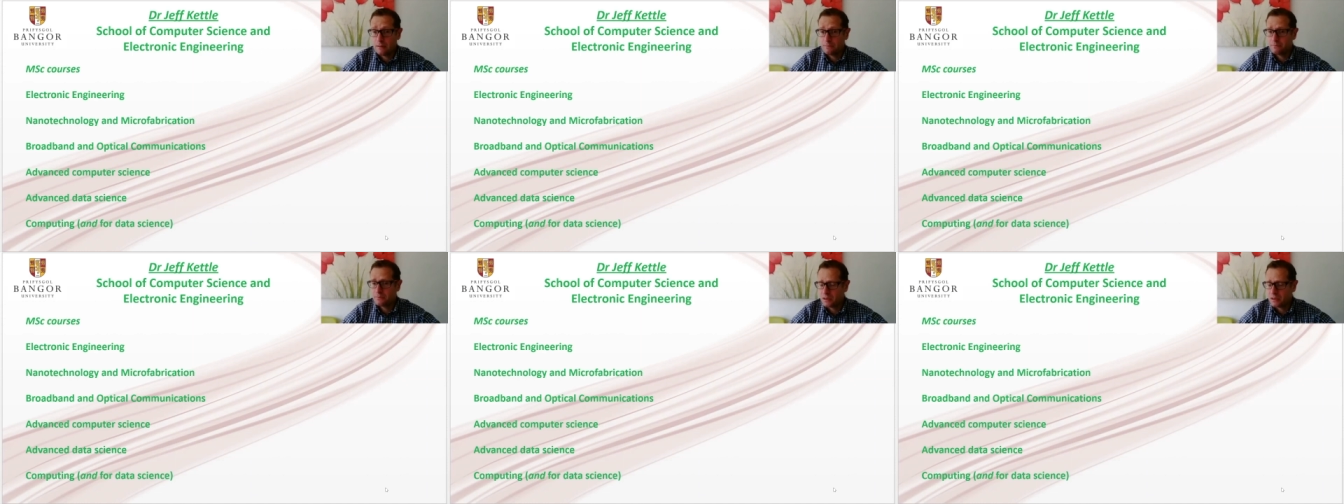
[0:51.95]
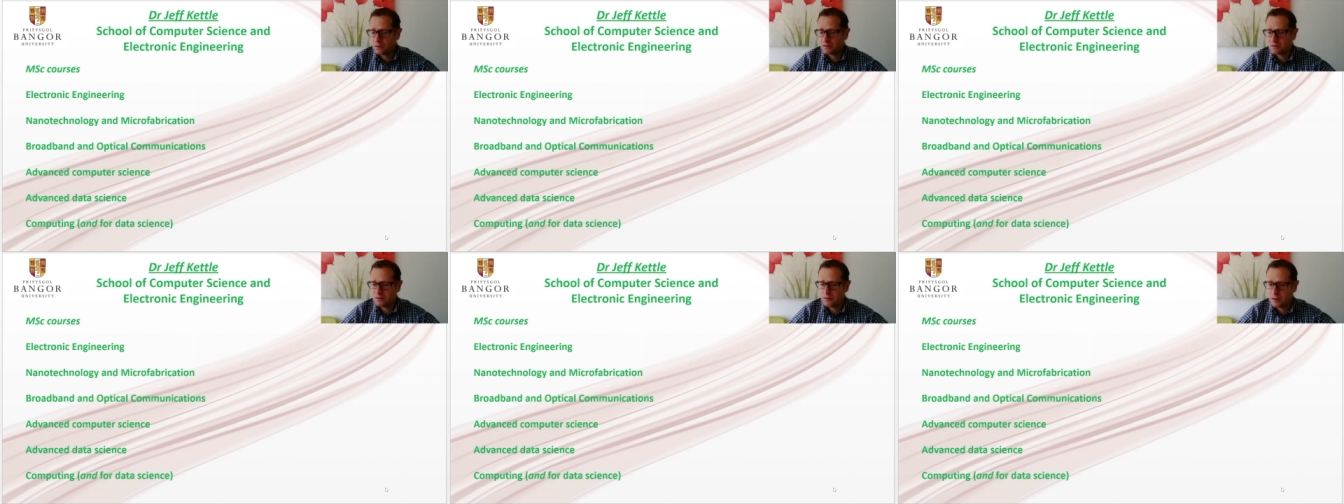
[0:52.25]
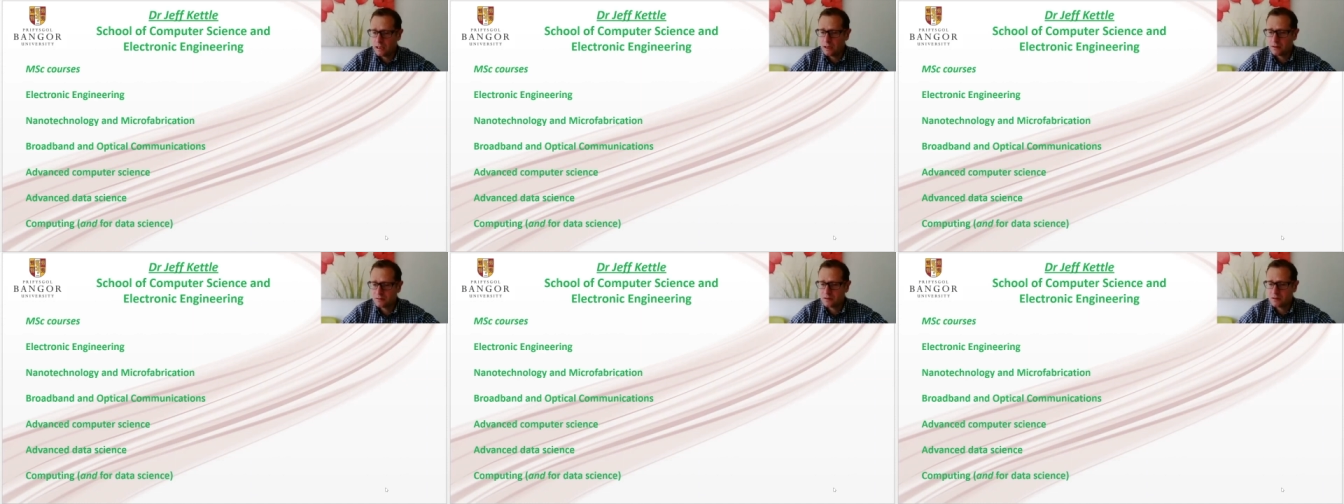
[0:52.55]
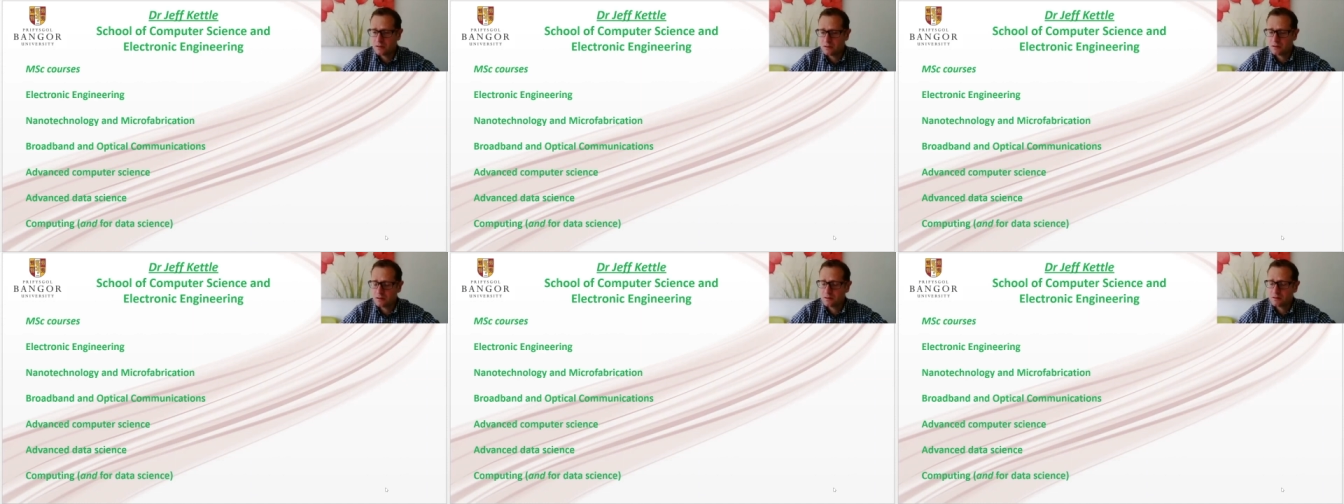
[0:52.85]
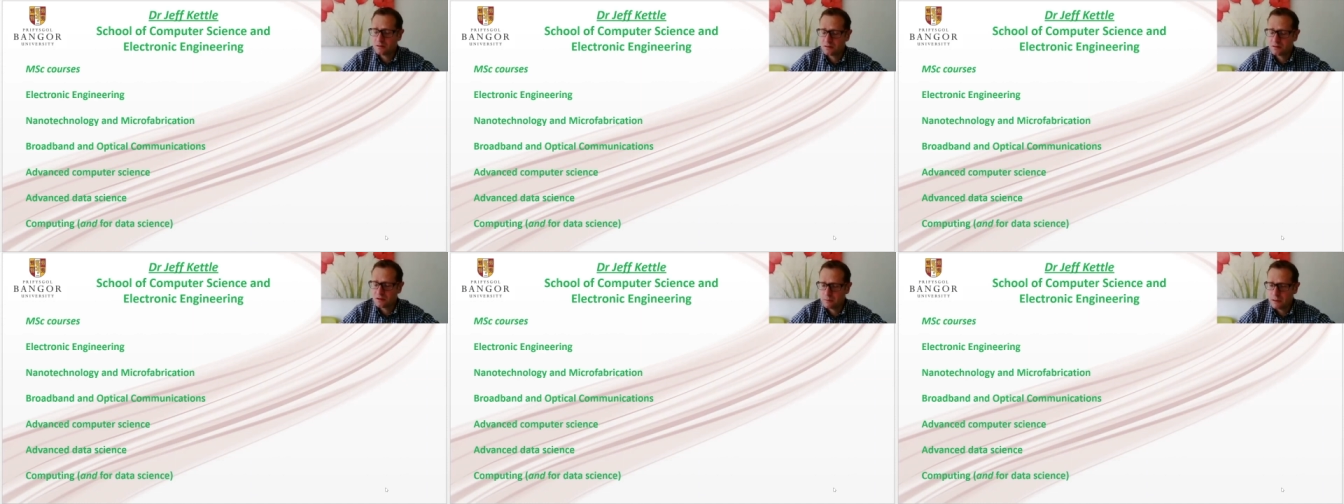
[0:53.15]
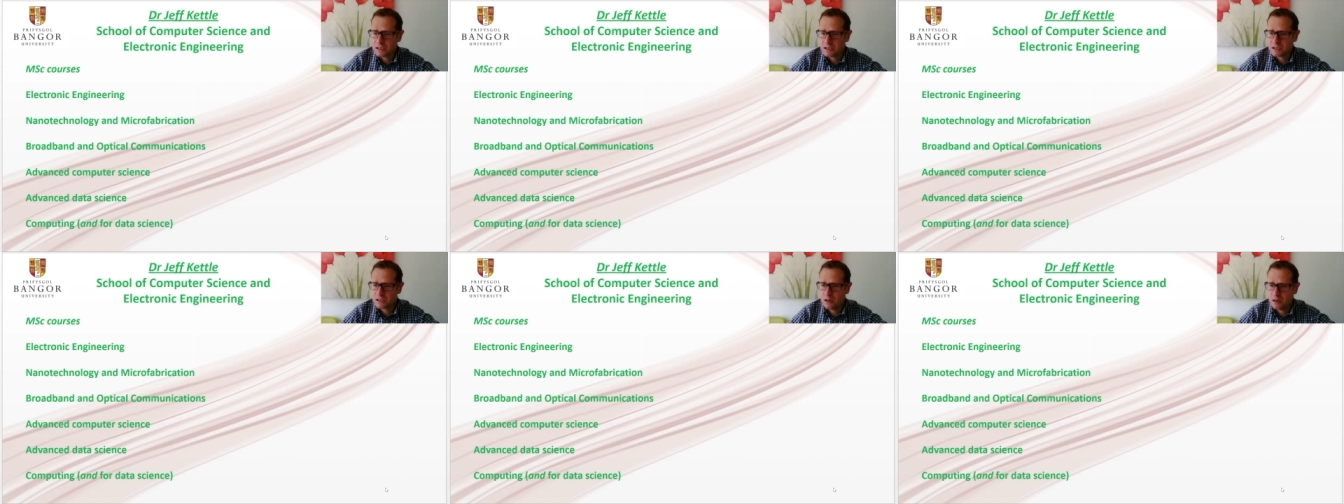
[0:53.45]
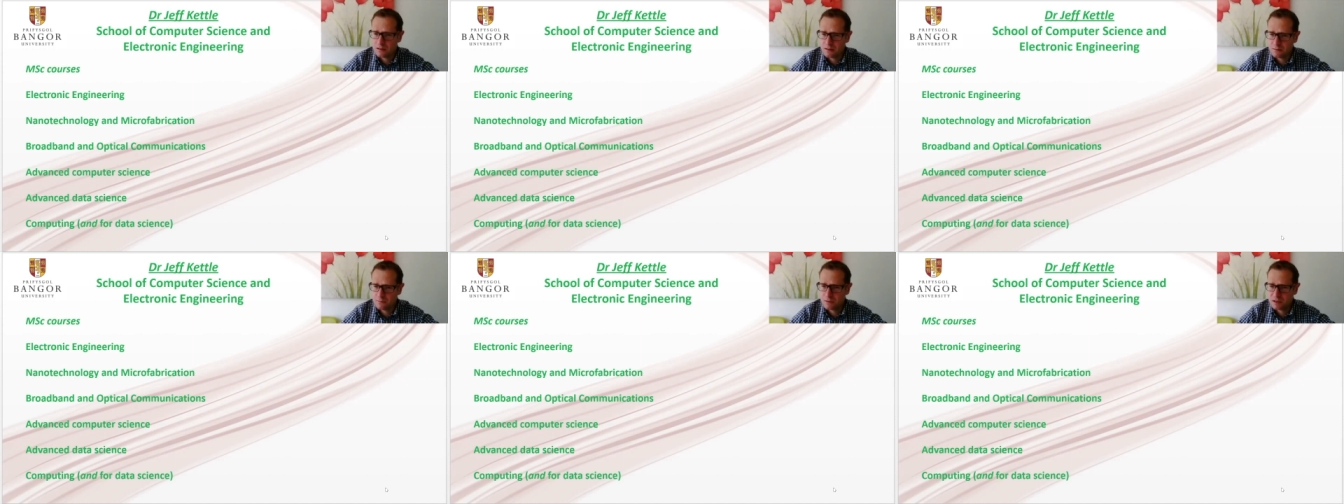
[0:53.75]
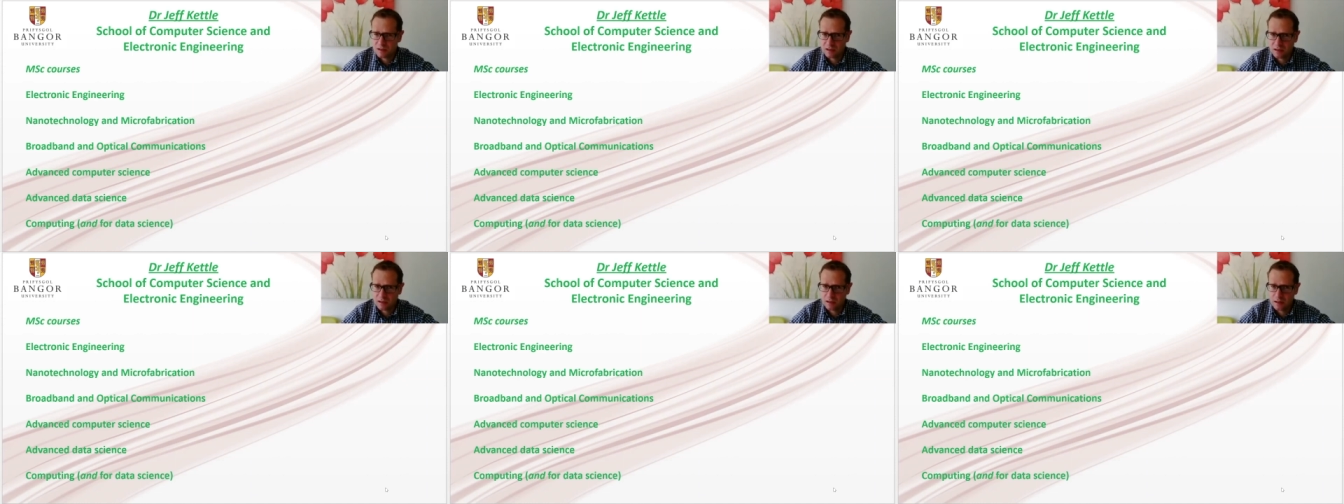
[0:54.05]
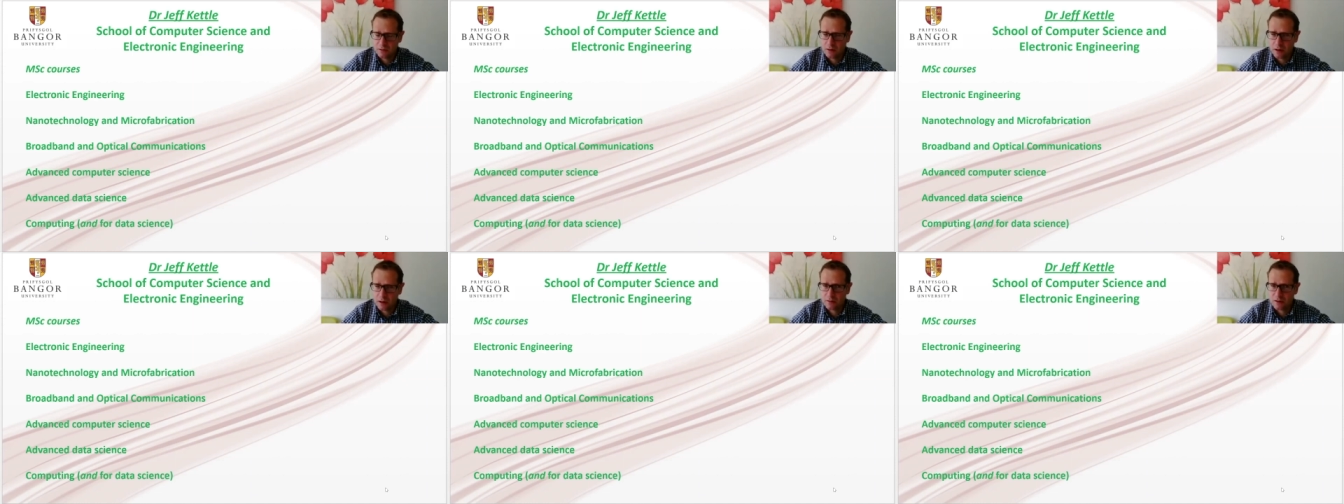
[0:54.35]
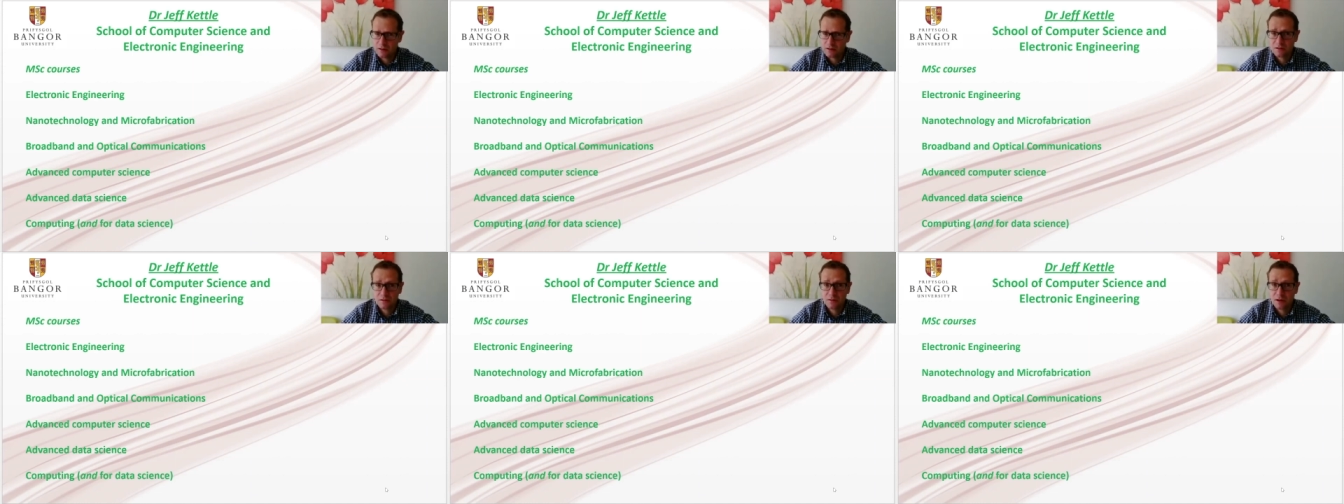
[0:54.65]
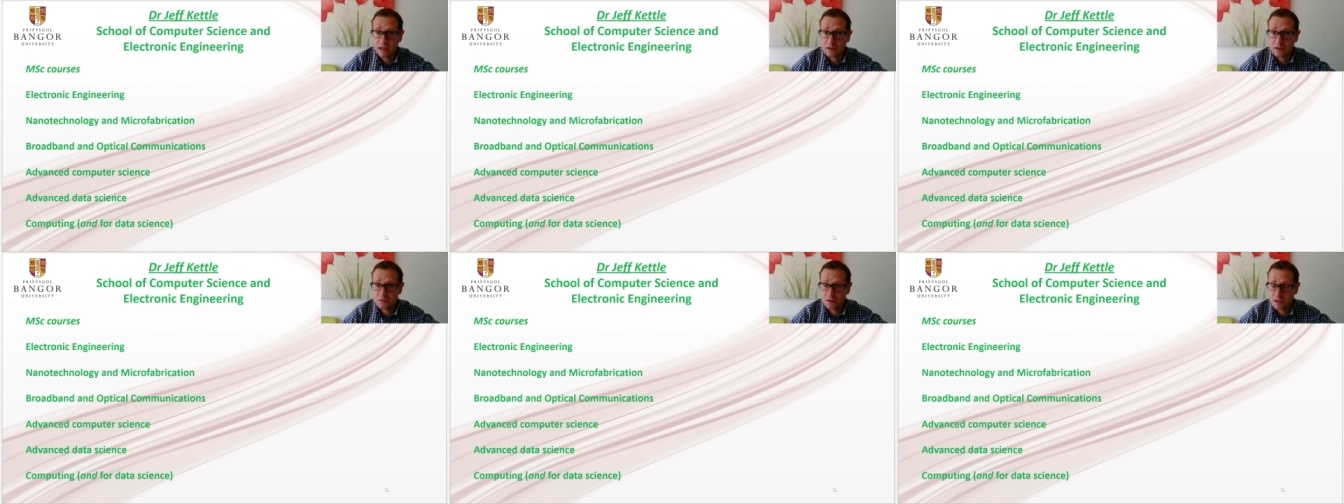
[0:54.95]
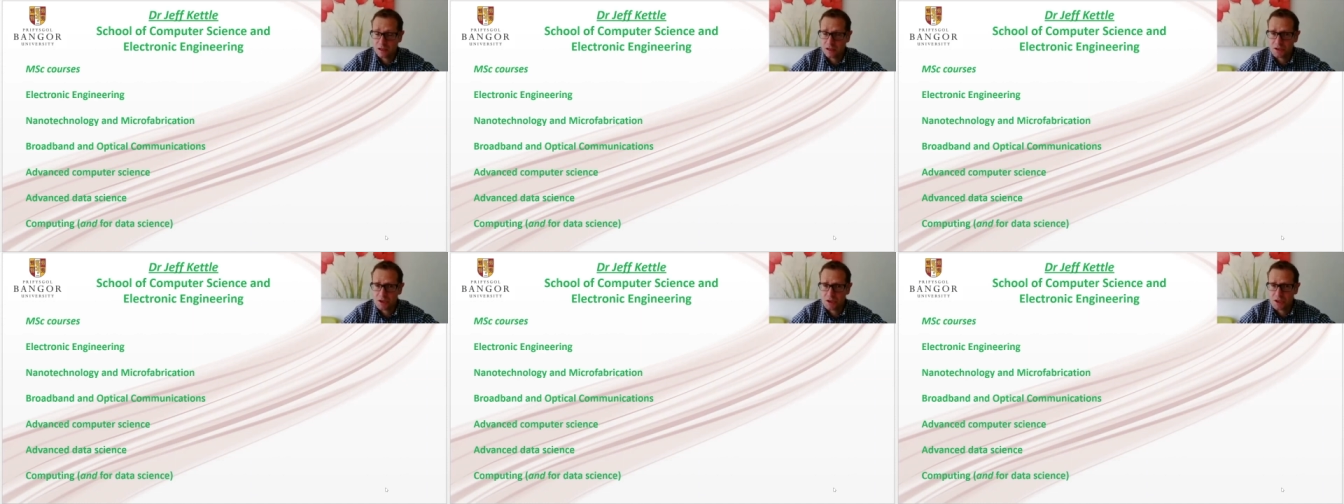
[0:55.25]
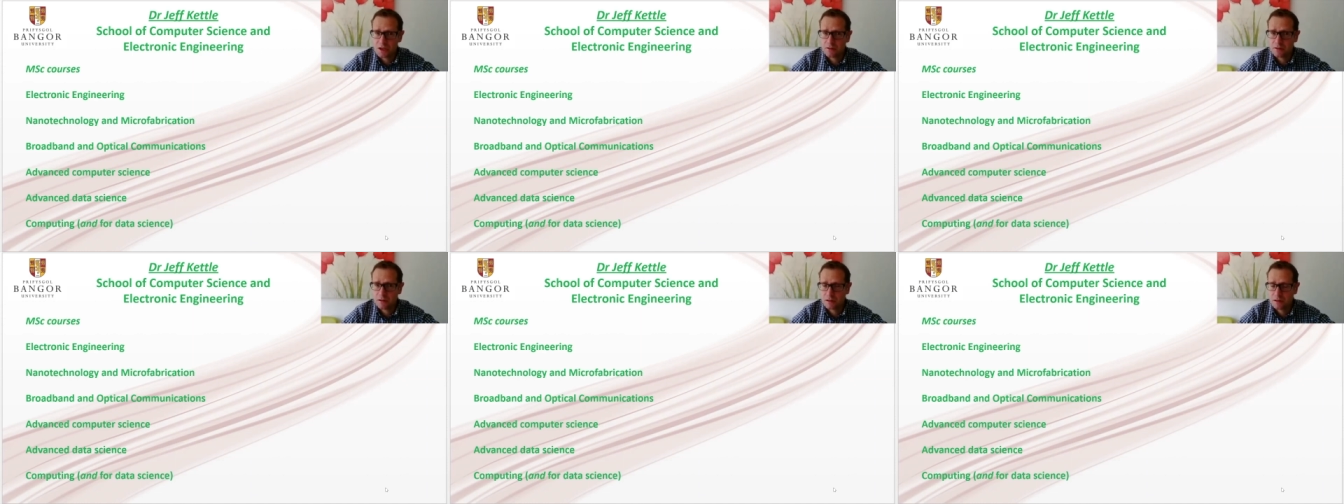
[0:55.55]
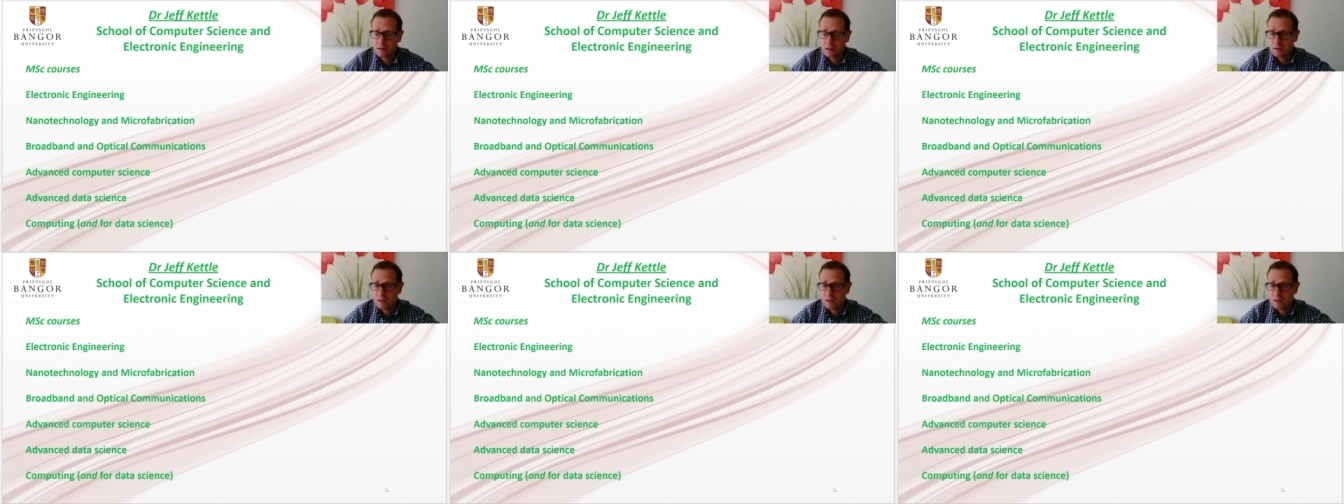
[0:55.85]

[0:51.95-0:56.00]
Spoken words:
But it also allows you to specialize in particular areas of electronic engineering,